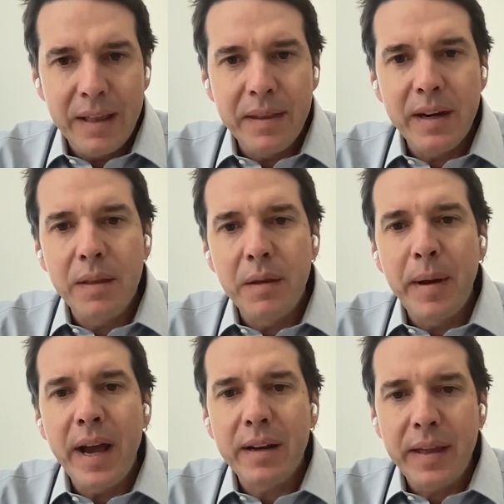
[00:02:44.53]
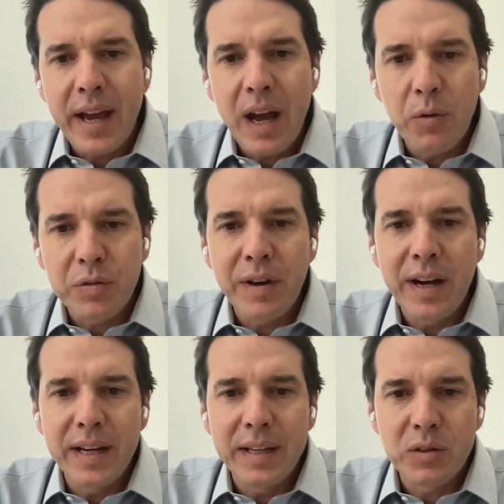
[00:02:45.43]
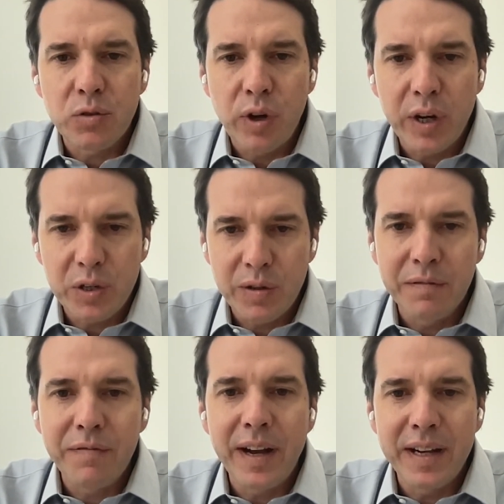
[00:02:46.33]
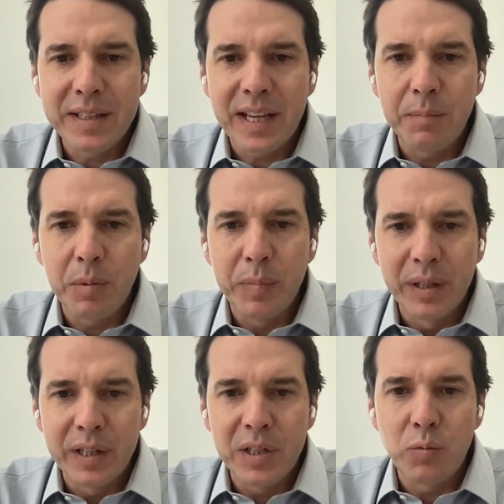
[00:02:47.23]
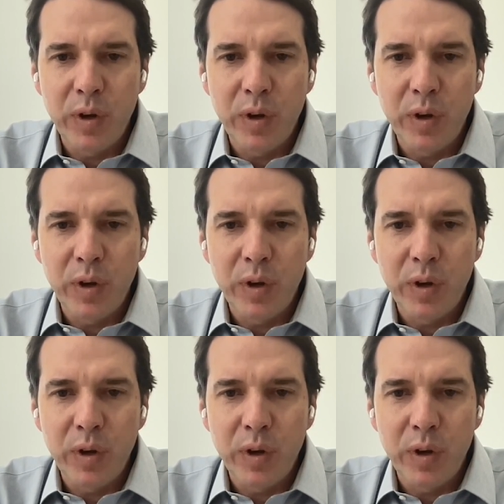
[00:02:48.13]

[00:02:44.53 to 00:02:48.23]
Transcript: And then on the back of the house, finance structure and finance capabilities,